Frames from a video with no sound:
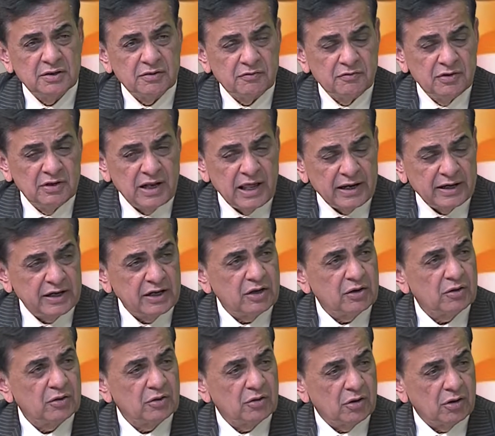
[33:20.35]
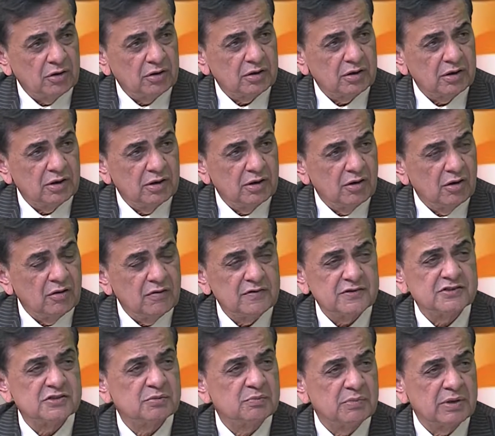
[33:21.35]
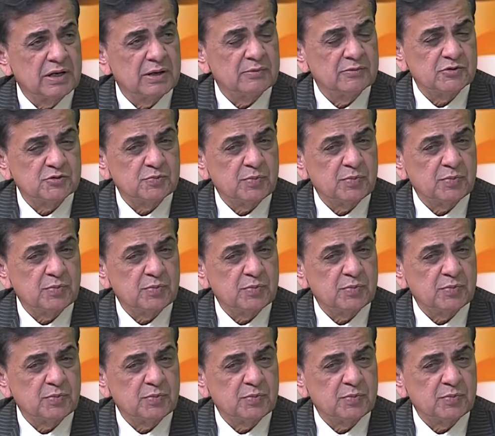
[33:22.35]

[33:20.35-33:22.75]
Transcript: we like it or not, always it becomes